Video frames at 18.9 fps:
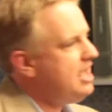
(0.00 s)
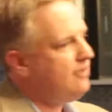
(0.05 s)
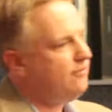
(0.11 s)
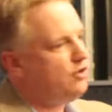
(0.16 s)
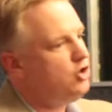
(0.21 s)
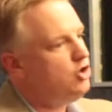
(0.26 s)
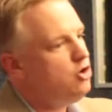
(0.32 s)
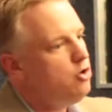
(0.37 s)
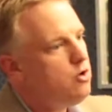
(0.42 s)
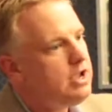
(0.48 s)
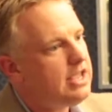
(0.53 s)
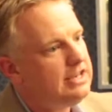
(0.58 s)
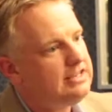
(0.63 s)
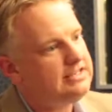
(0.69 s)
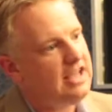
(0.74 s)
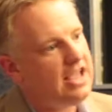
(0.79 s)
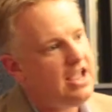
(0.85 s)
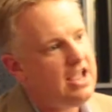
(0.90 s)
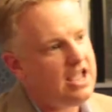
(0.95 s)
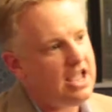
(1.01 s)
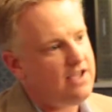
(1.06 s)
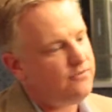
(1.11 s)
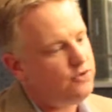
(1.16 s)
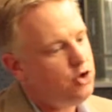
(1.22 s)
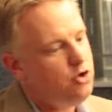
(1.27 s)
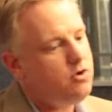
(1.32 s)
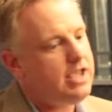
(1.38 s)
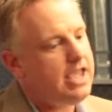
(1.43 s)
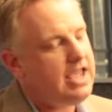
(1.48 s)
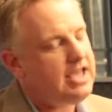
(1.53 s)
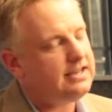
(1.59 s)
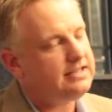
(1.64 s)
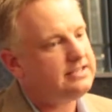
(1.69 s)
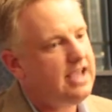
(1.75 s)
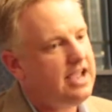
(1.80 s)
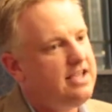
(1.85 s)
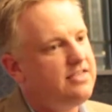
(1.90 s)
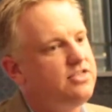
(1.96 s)
If you can't
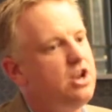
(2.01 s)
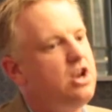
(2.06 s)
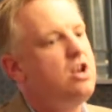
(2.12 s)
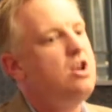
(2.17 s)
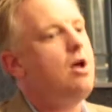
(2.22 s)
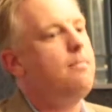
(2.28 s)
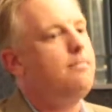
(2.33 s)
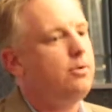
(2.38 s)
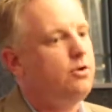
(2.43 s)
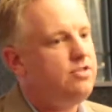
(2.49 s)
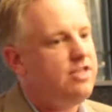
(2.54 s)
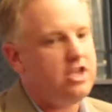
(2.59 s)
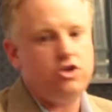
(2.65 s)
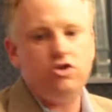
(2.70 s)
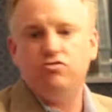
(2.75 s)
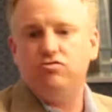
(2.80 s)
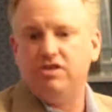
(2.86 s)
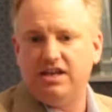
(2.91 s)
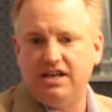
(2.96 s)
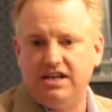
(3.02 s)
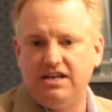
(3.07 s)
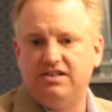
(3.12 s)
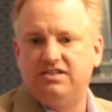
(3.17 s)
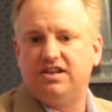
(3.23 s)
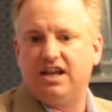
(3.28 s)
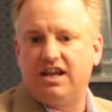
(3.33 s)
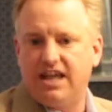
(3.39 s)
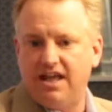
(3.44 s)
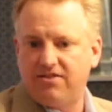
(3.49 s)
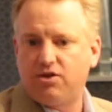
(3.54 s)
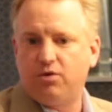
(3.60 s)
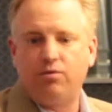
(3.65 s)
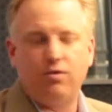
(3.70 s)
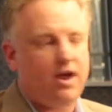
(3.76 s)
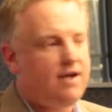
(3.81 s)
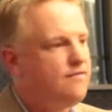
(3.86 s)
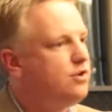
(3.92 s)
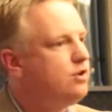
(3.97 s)
take the number that you need to get
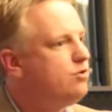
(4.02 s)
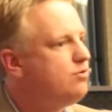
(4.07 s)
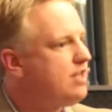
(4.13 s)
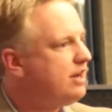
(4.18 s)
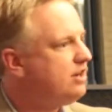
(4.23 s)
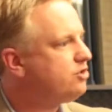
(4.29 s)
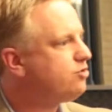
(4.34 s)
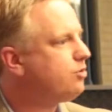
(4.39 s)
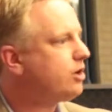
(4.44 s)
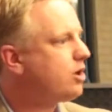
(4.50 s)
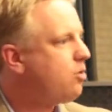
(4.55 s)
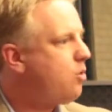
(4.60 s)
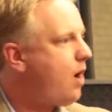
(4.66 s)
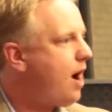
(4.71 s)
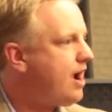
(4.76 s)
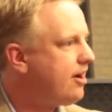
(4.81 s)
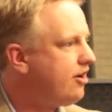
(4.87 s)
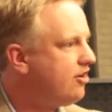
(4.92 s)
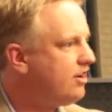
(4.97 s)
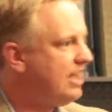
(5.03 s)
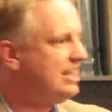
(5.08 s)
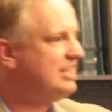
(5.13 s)
the revenue that is required